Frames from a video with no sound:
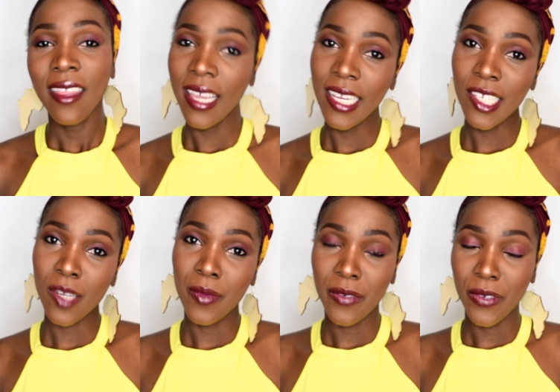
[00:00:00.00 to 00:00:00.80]
Thank you
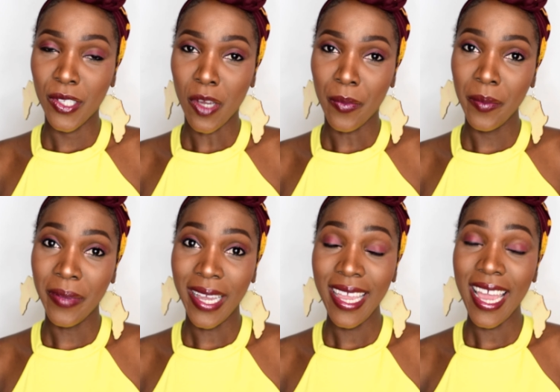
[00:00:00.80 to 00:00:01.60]
so much for stopping
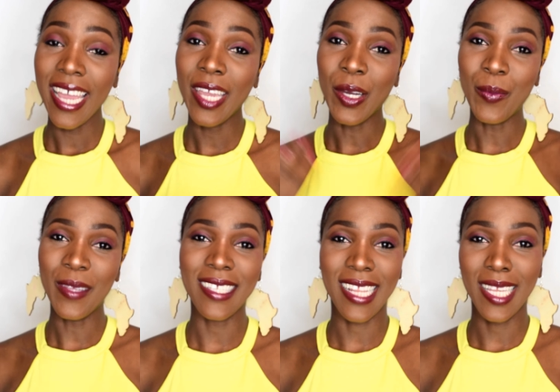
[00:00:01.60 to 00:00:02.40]
by. I hope
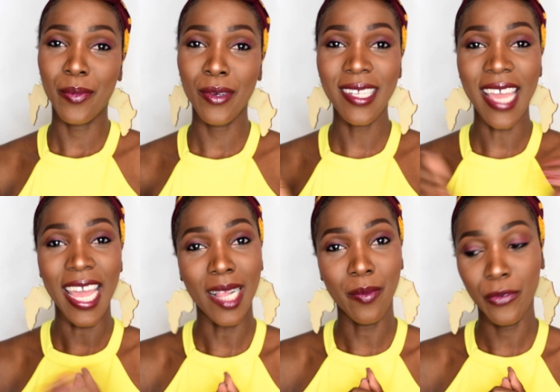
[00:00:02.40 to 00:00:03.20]
this clip was
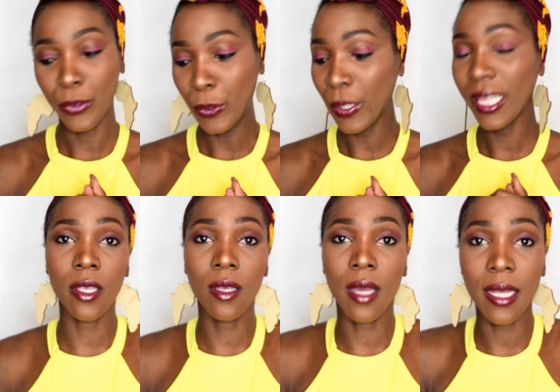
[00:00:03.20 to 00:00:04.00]

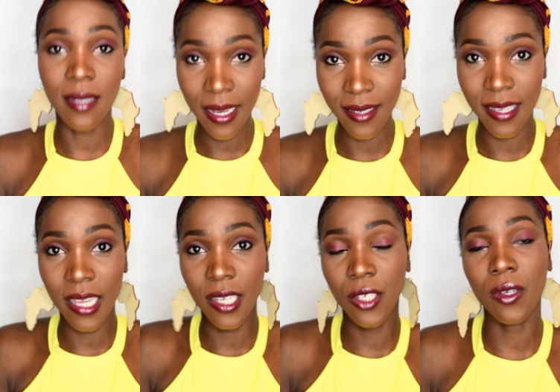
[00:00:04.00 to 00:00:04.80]
helpful. As I
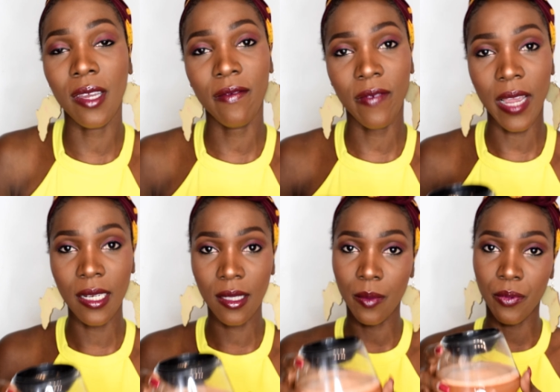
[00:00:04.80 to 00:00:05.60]
said, you can
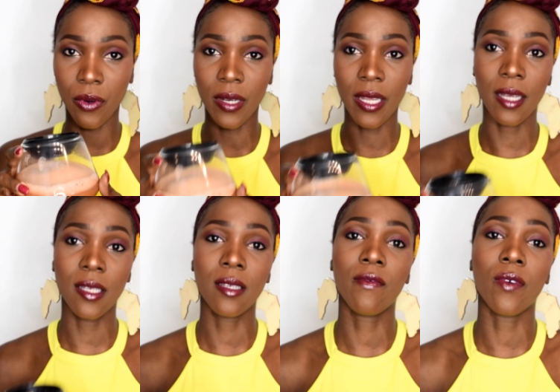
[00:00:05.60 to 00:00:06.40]
find the
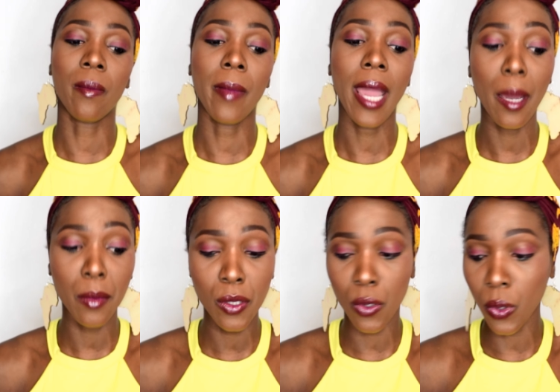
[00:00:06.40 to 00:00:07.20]
product from
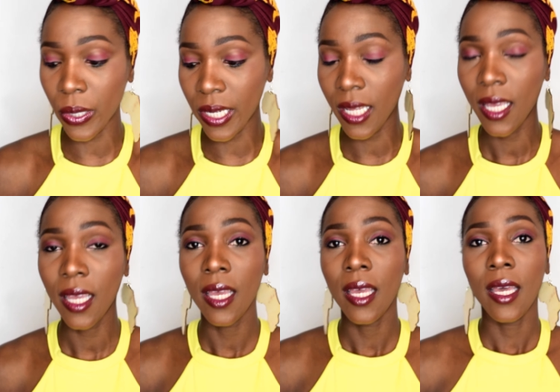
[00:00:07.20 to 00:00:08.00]
Amazon
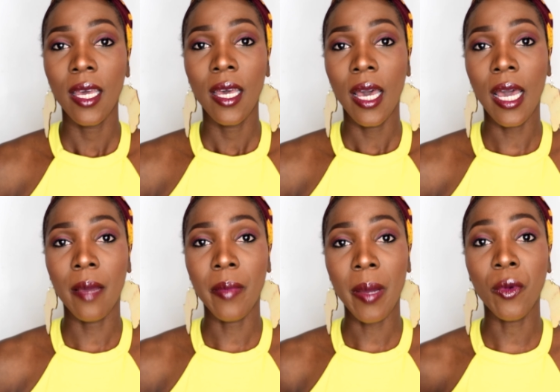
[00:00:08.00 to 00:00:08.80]

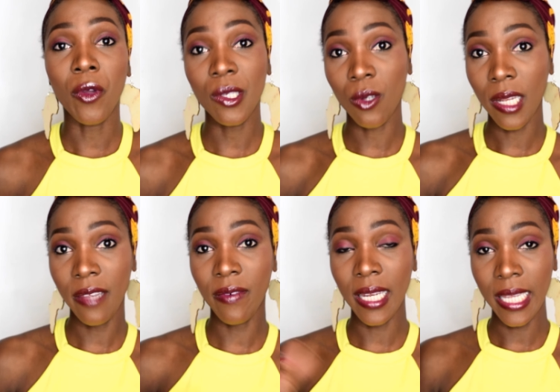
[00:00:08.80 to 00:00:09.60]
um, I'm going to
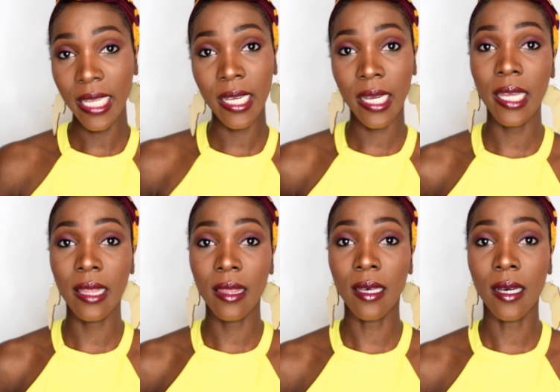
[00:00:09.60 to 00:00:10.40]
leave a link in
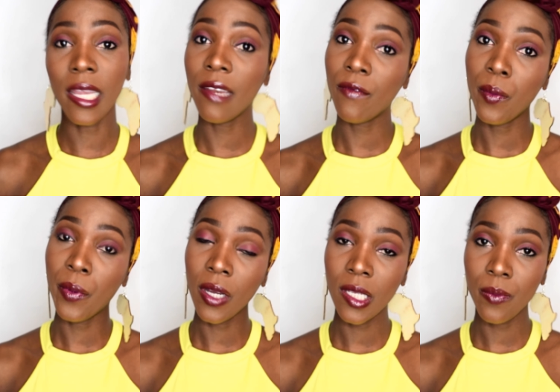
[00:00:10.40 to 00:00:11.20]
the info
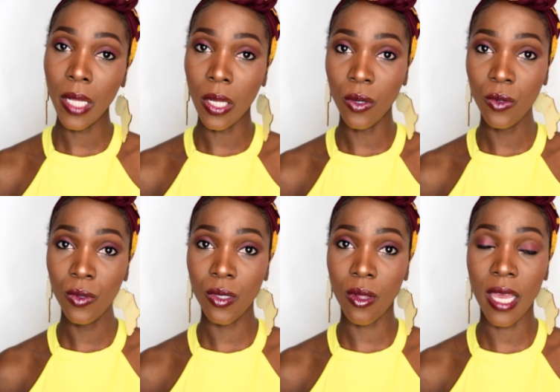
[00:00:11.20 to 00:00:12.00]
box below
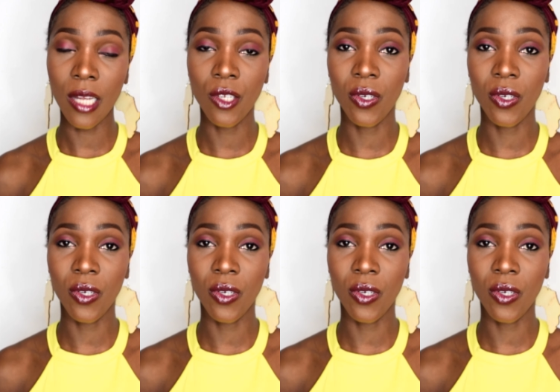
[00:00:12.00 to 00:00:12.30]
so that